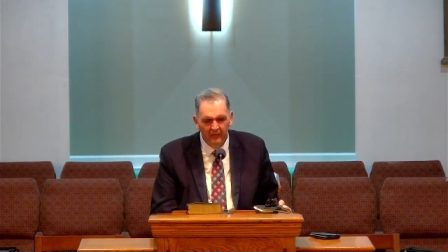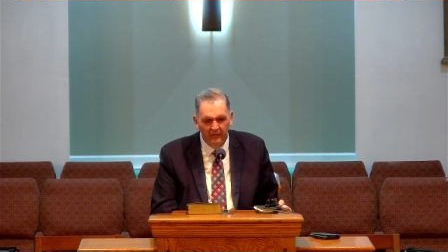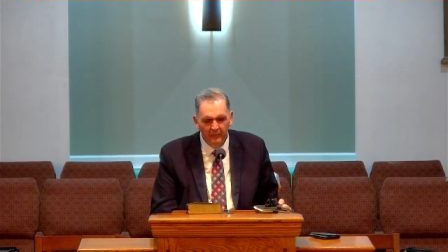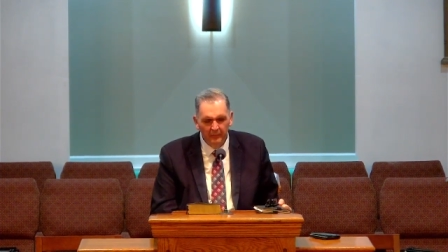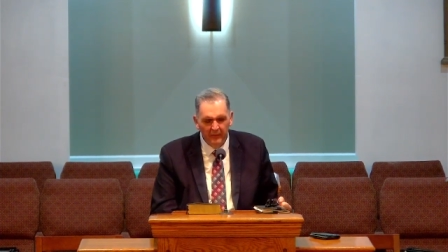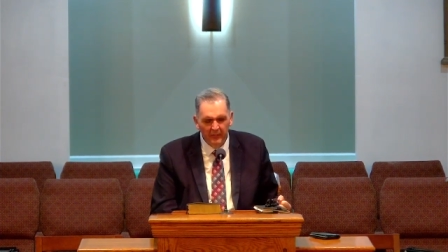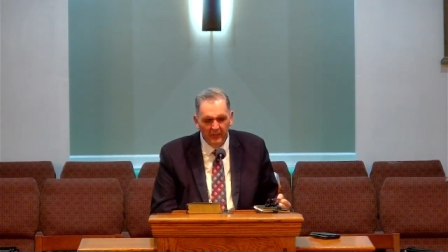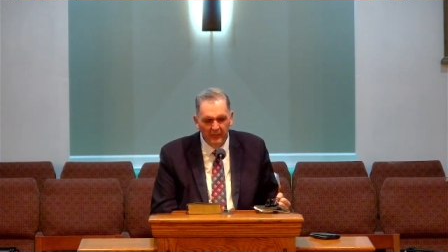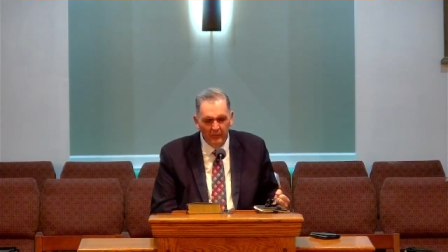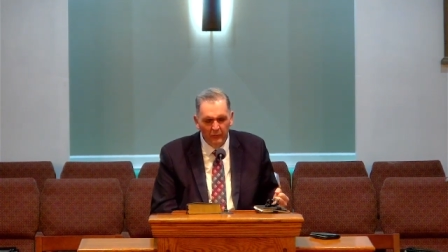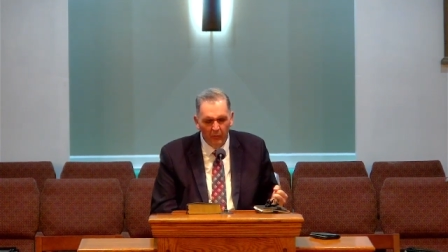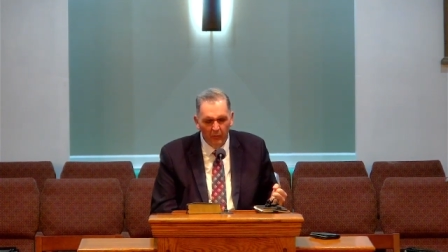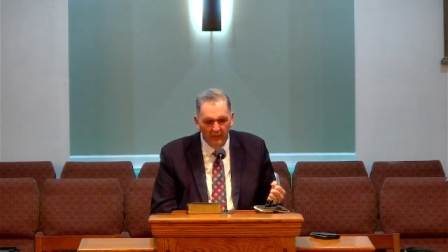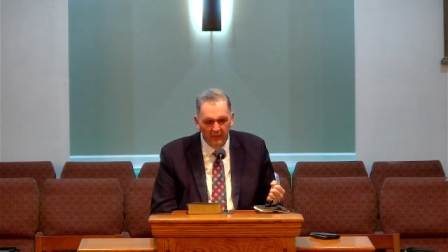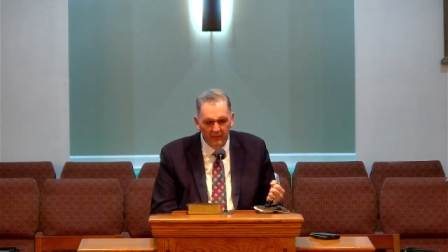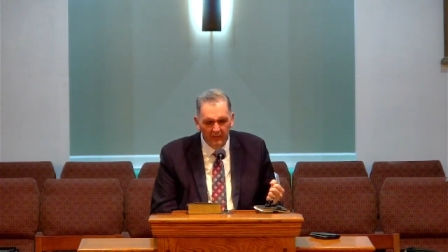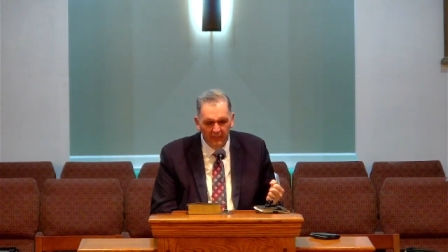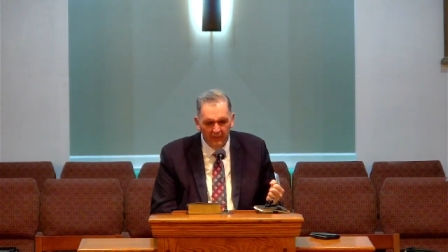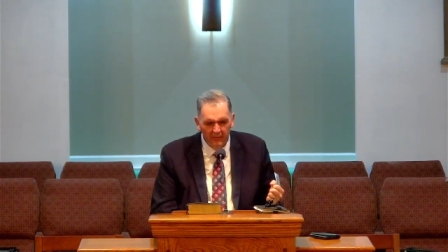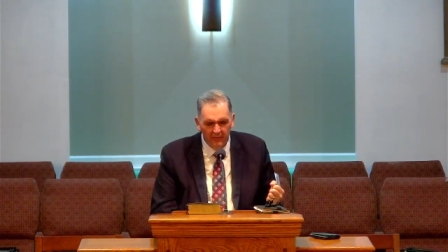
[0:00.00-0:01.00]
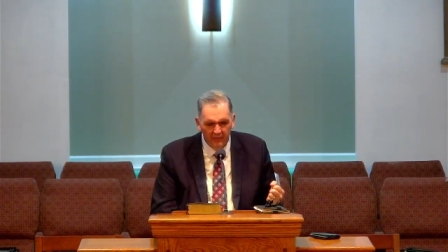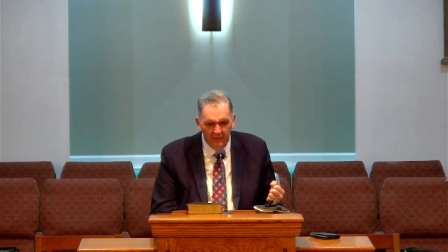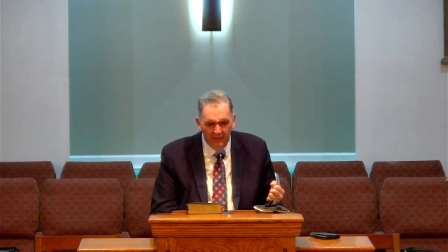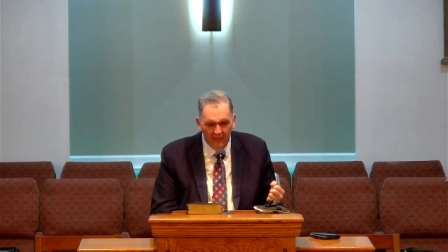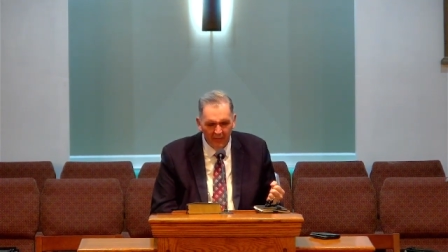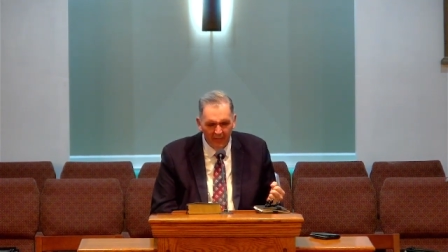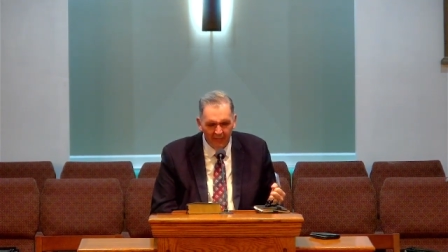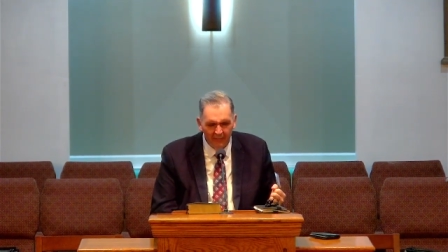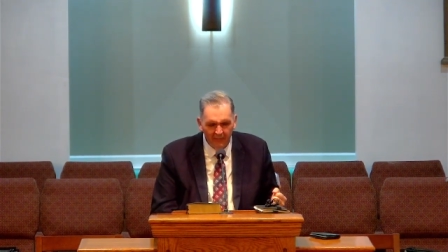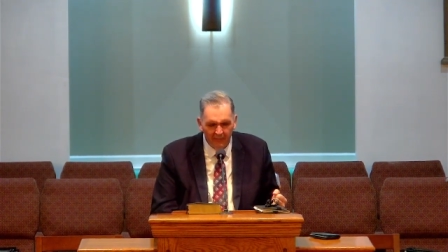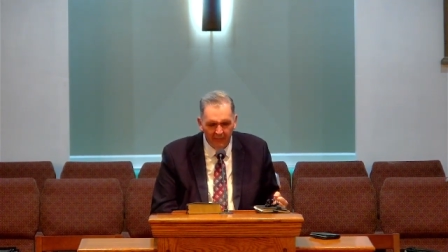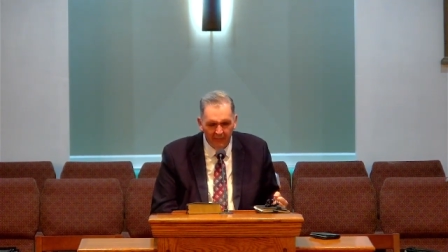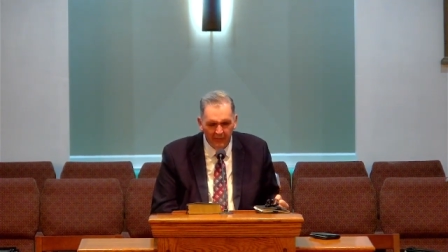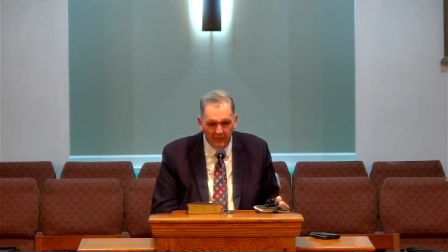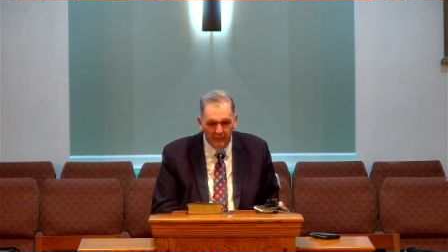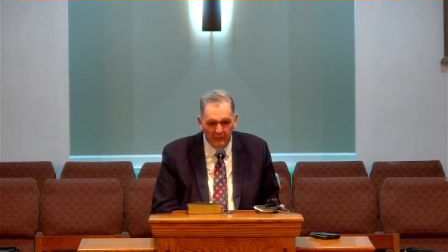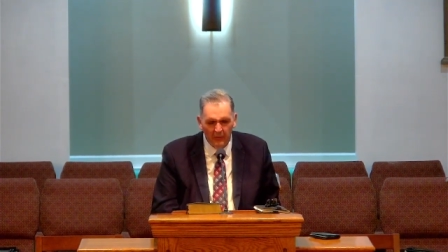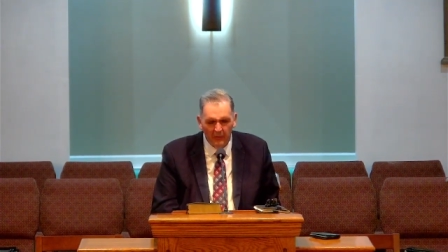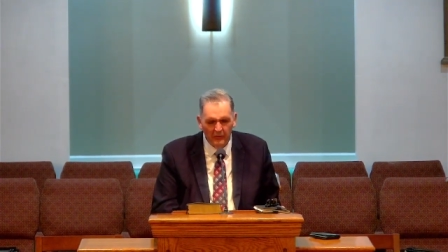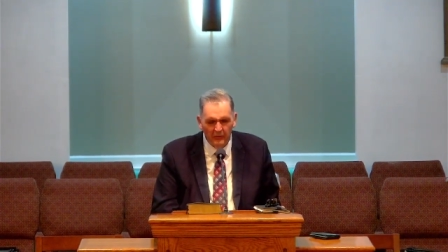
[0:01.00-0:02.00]
Please work in the life of
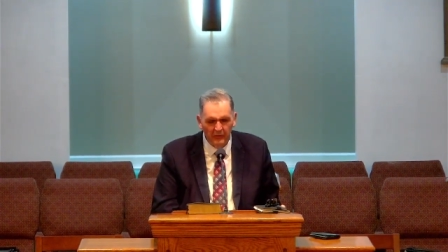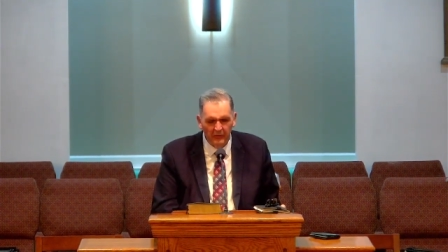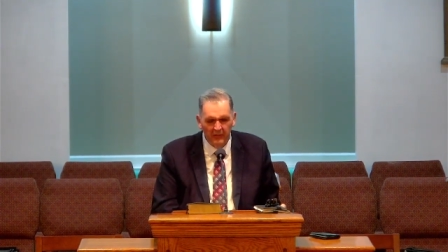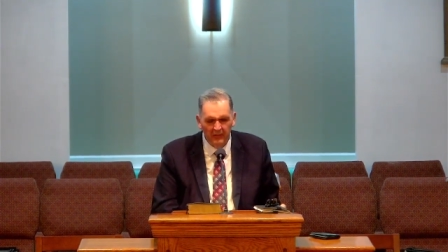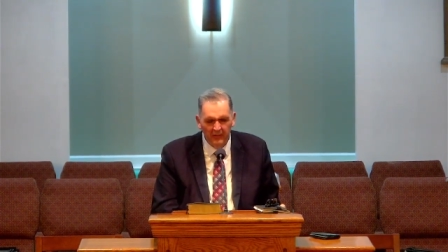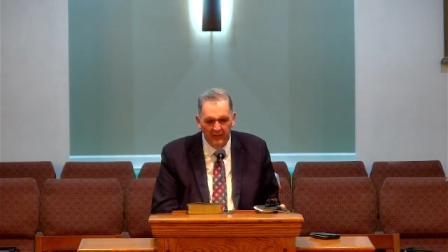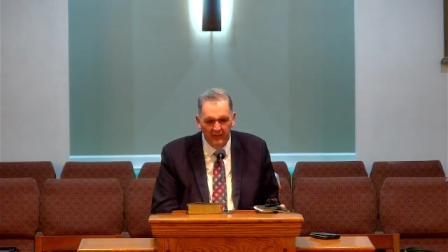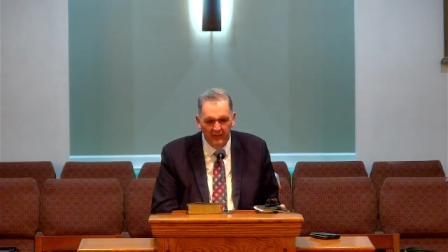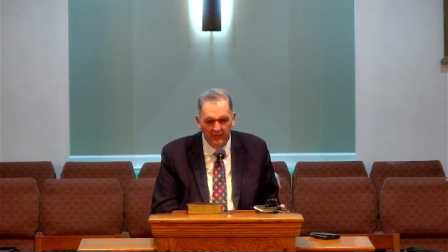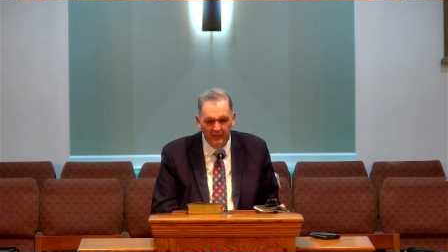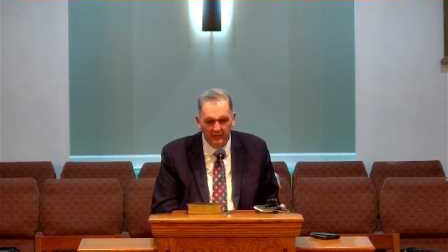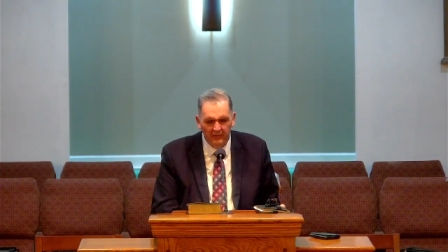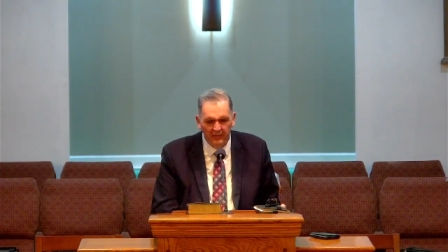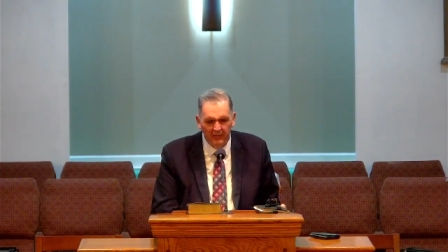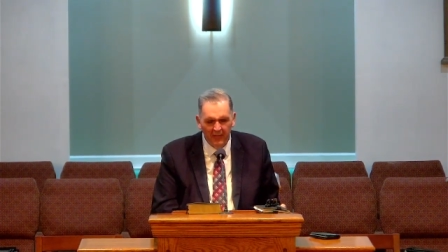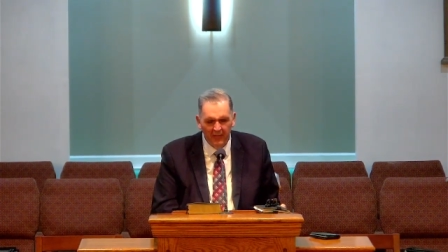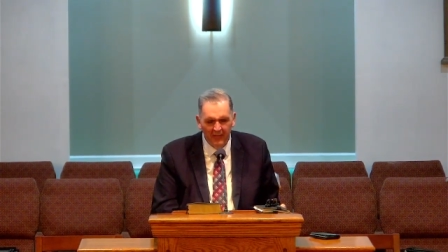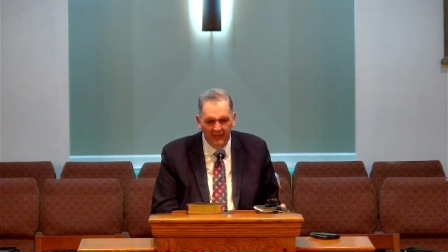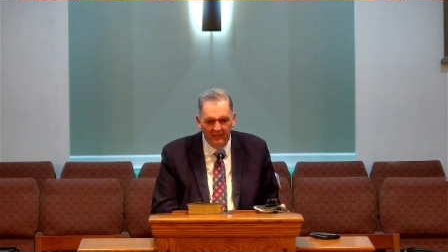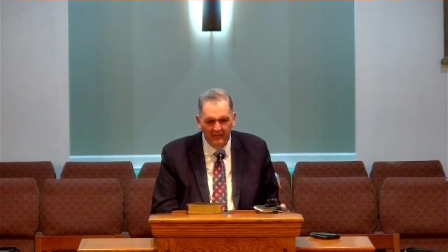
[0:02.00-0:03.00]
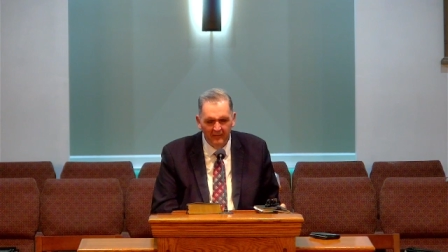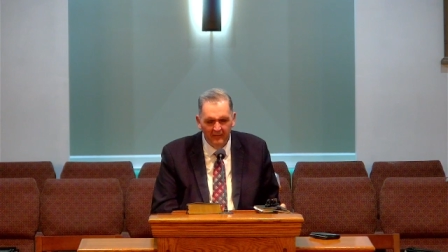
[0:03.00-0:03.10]
each person here tonight.